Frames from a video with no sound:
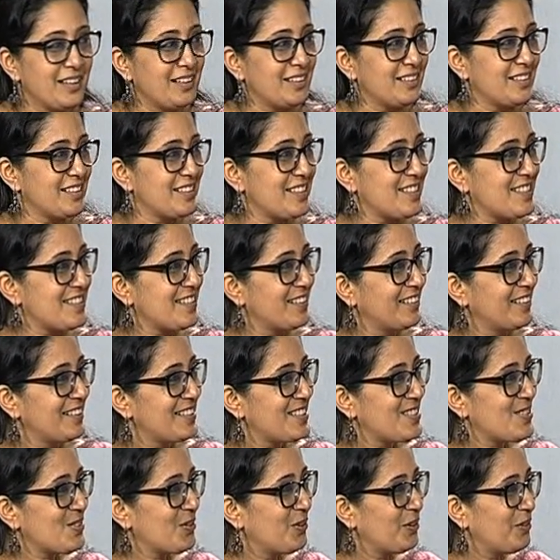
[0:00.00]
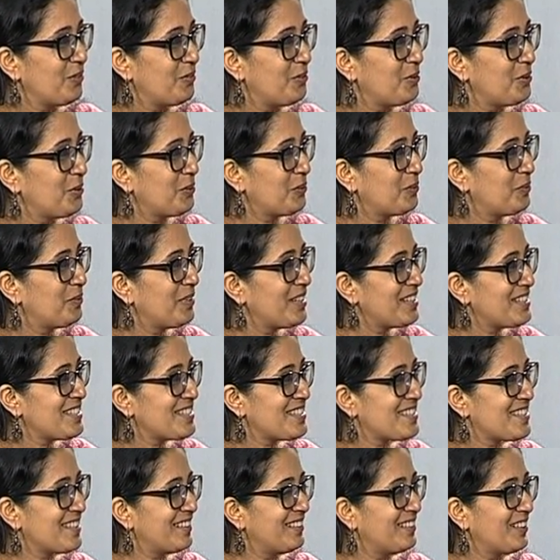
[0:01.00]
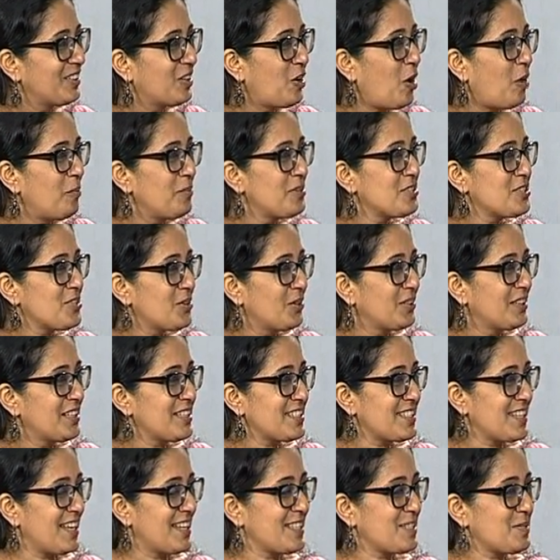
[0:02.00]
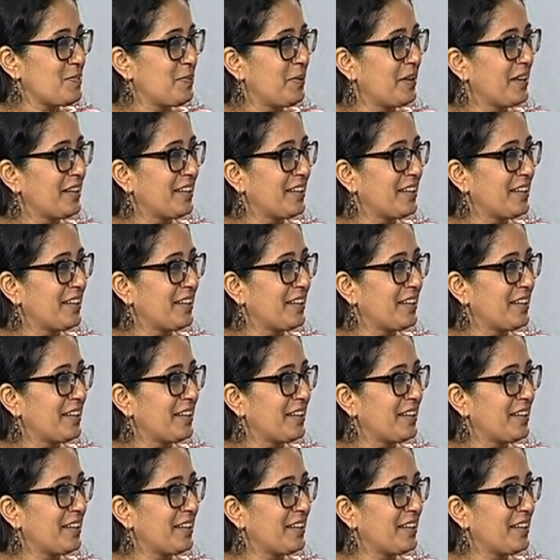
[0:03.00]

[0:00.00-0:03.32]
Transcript: Uh, so, so if you please uh, uh comment. Uh, well, Dr.